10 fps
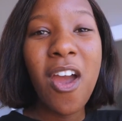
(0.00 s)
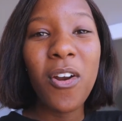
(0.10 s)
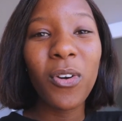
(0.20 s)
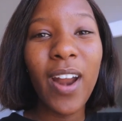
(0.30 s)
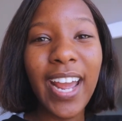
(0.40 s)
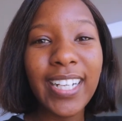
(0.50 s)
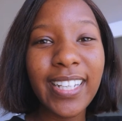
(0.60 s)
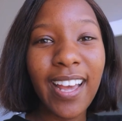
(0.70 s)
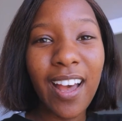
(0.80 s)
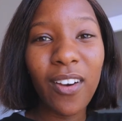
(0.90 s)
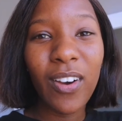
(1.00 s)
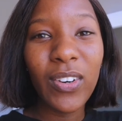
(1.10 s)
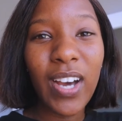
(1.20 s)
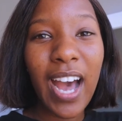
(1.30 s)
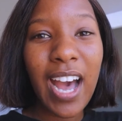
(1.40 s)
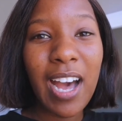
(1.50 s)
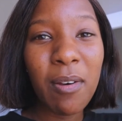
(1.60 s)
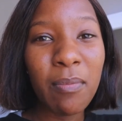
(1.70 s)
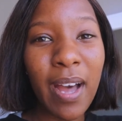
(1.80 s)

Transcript: right now um,